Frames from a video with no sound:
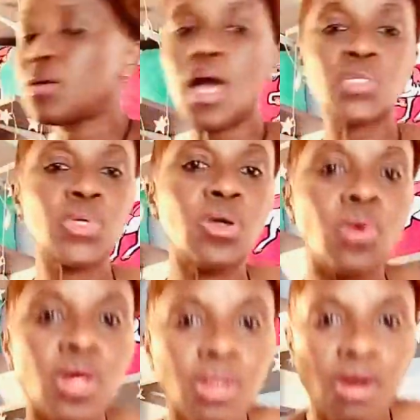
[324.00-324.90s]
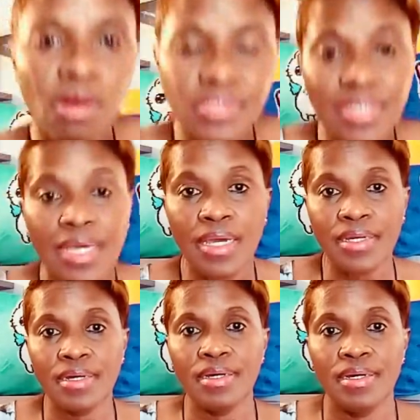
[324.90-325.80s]
as we go along
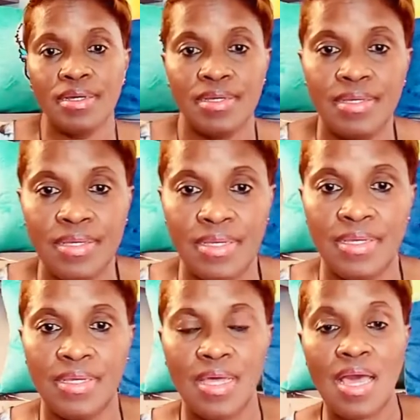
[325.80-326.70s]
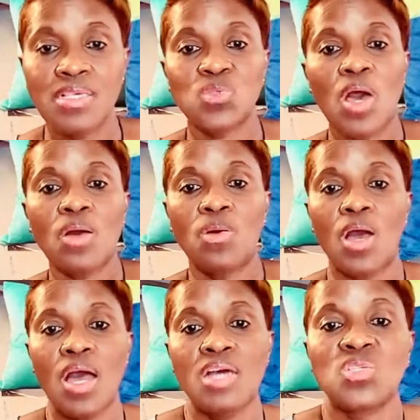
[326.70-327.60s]
together, as
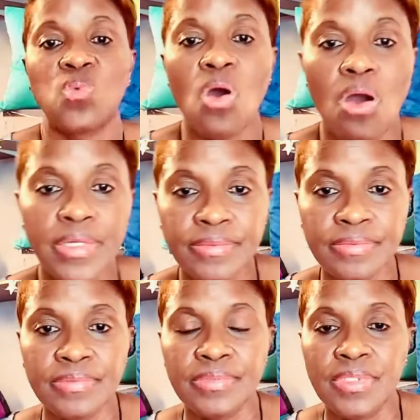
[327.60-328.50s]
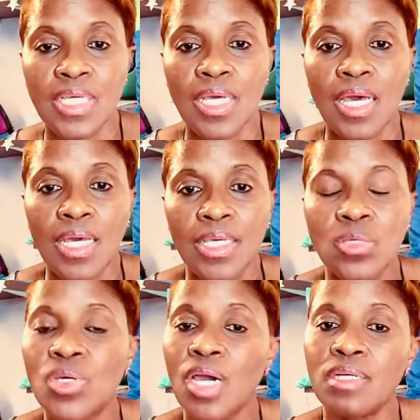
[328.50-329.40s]
as one, you
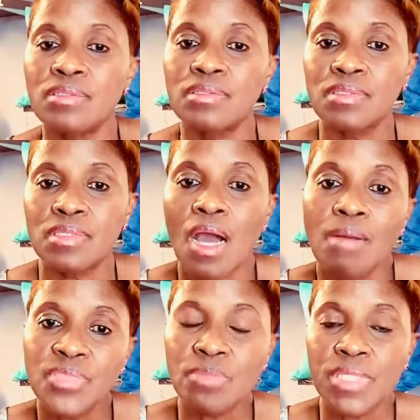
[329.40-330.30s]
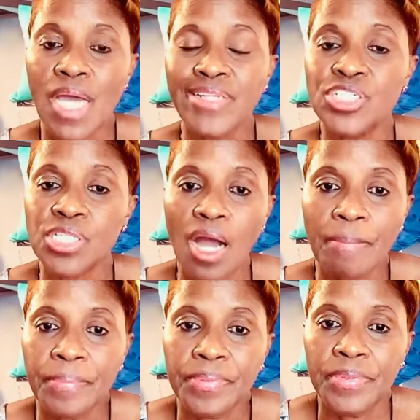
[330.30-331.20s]
can come to me and shop,
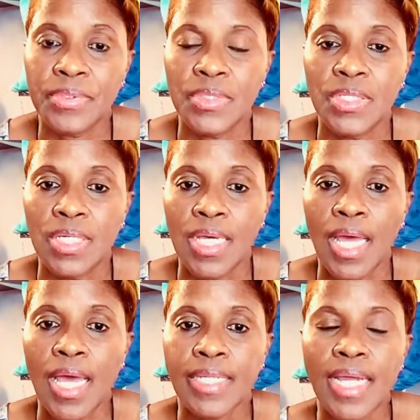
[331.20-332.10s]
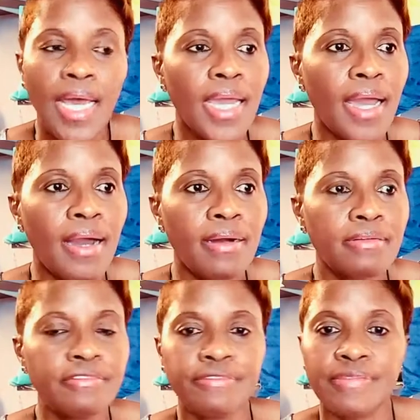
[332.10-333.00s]
and I have
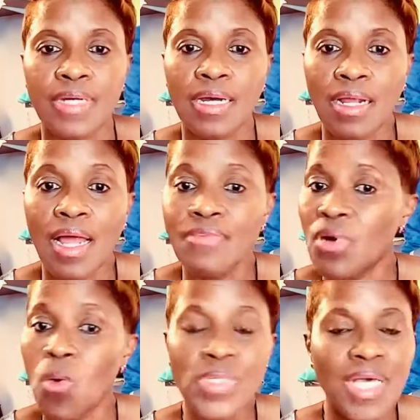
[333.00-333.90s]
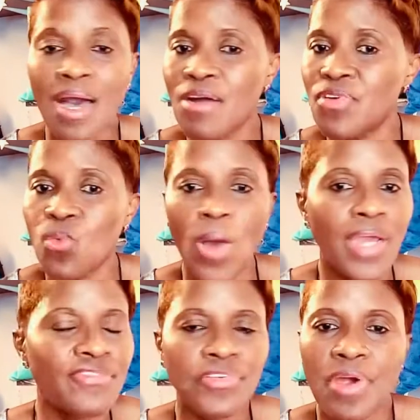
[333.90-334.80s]
I have always have a
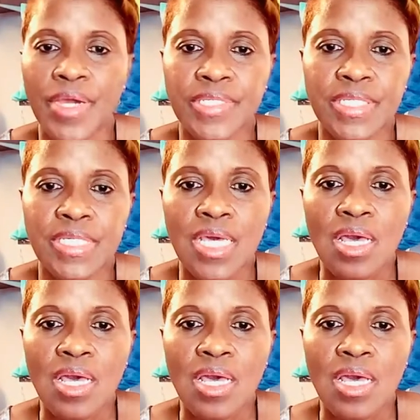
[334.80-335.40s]
wide variety